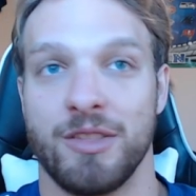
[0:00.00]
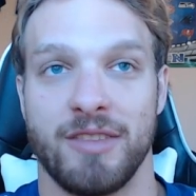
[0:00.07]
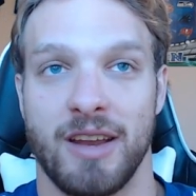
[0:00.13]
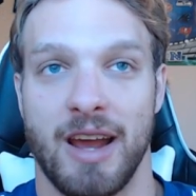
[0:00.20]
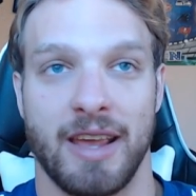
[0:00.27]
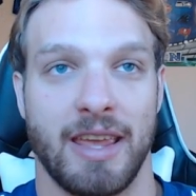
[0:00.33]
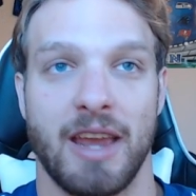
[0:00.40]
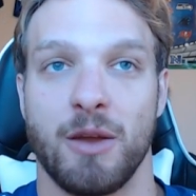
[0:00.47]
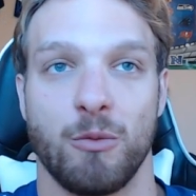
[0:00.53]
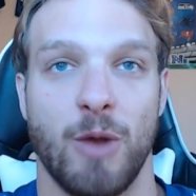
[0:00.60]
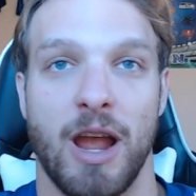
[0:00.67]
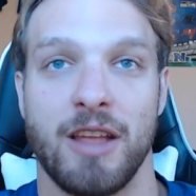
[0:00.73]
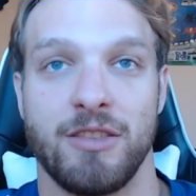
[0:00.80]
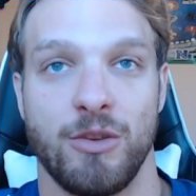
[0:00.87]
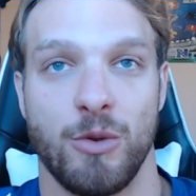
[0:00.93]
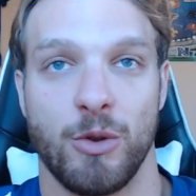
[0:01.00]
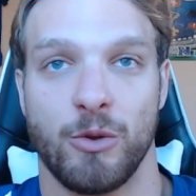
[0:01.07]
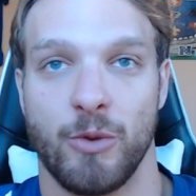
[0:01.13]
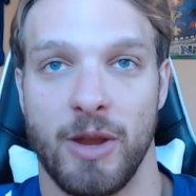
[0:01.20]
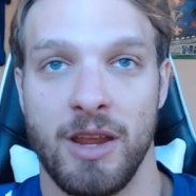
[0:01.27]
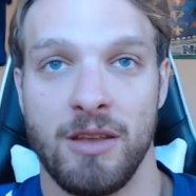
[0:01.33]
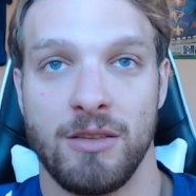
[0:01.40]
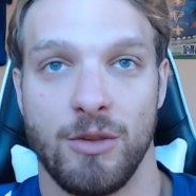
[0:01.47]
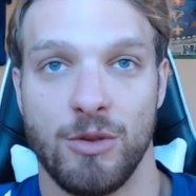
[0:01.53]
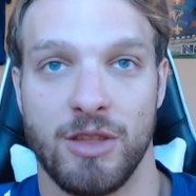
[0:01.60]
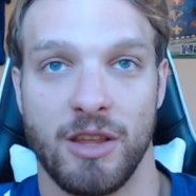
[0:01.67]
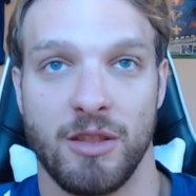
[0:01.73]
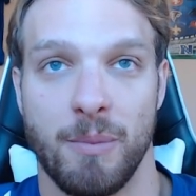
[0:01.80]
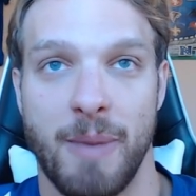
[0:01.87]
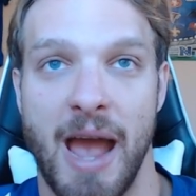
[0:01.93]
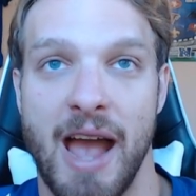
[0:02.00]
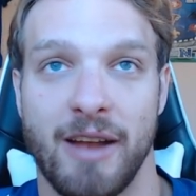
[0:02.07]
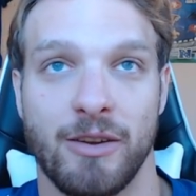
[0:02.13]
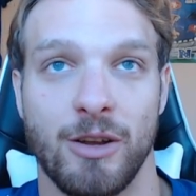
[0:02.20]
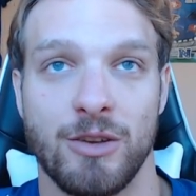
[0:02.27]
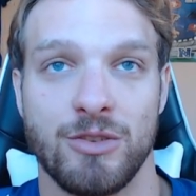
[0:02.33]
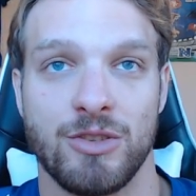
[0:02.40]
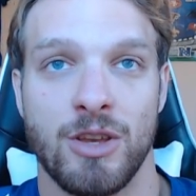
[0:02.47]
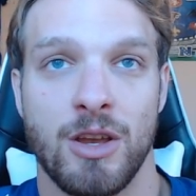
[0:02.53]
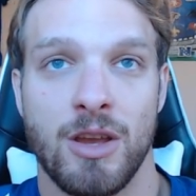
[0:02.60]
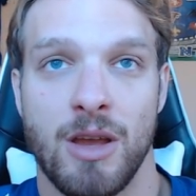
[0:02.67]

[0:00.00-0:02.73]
Did I get it right? Do you agree? You think the Packers?